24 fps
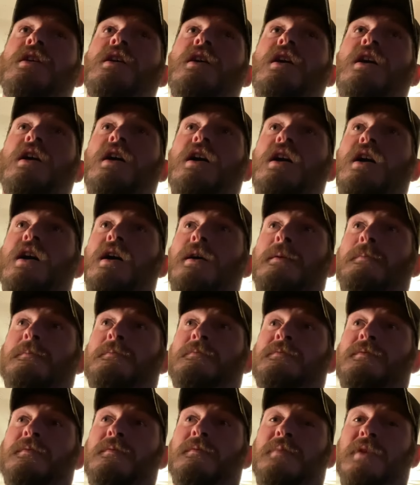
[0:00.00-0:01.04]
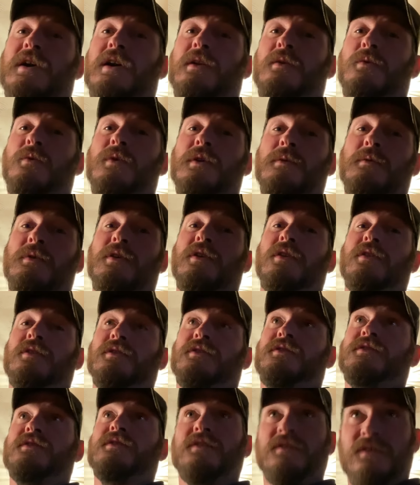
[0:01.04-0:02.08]
Um, but we
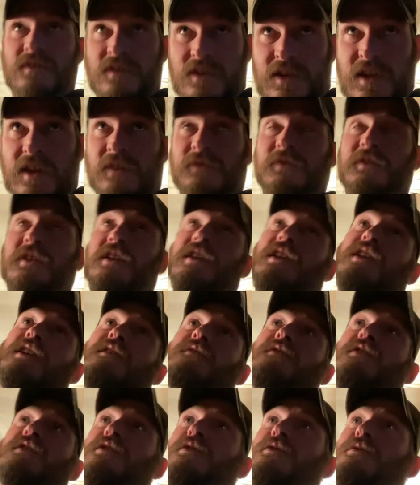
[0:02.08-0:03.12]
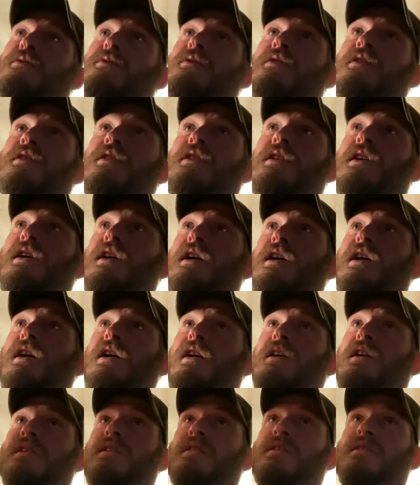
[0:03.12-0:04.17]
will definitely give you
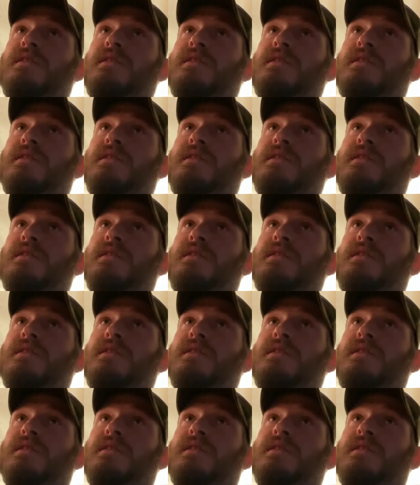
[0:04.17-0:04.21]
uh,